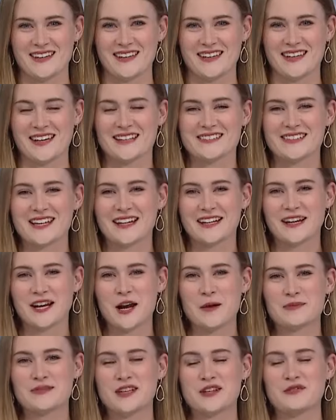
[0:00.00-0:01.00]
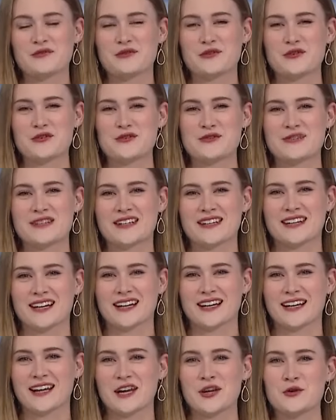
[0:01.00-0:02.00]
Exciting update for you
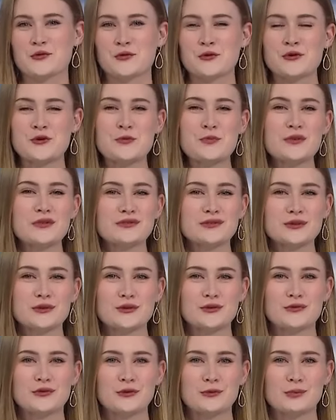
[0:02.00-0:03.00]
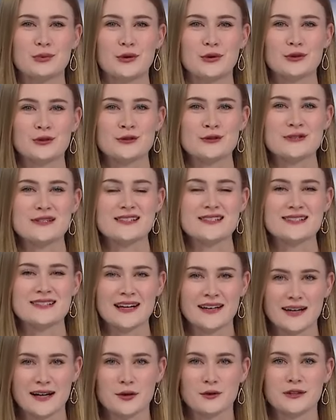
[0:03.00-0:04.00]
tonight. A group of Louisville bowlers
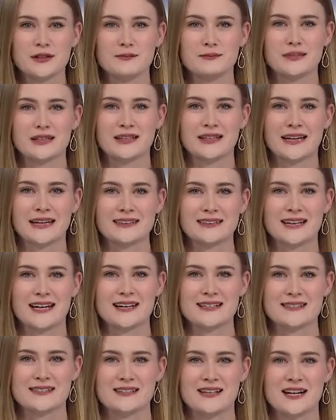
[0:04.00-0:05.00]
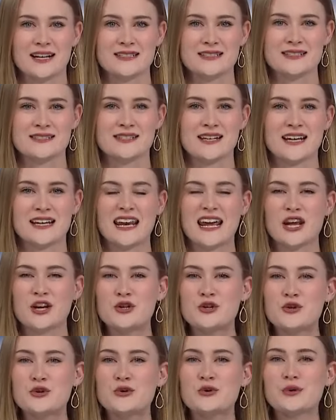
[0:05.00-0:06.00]
set out at midnight last night to set a
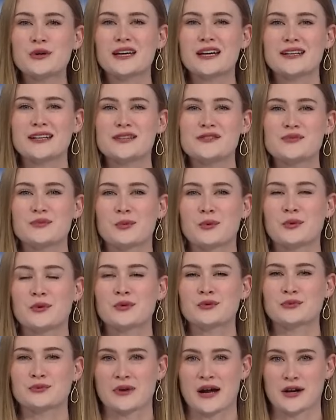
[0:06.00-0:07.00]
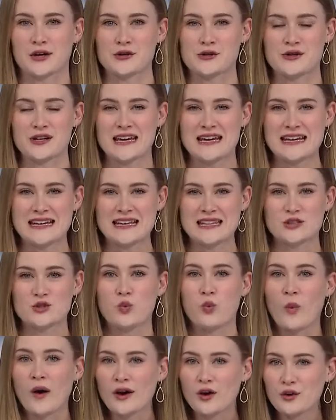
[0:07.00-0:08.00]
new Guinness World Record.
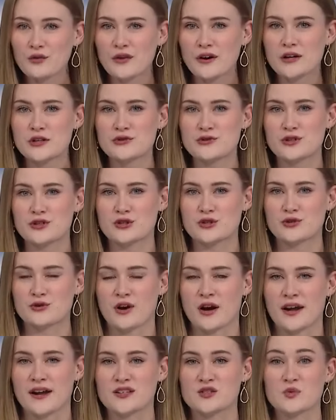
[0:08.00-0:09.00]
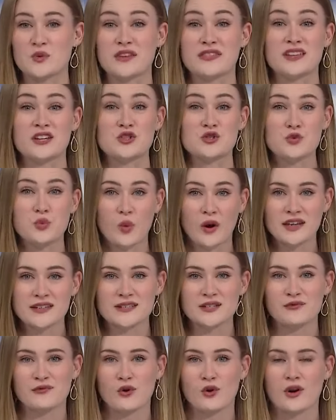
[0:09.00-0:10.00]
1,200 strikes within
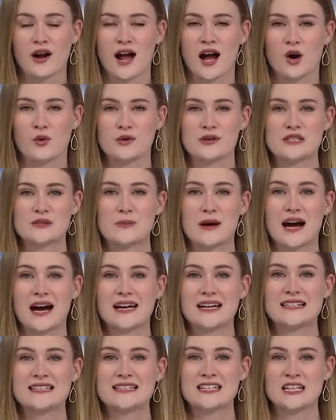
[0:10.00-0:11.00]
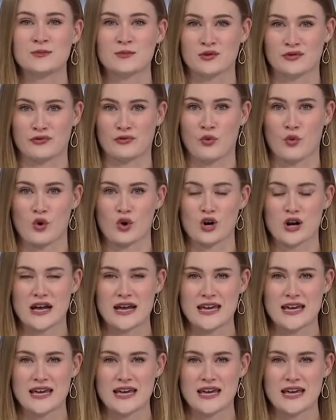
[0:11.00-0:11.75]
24 hours by a team of four.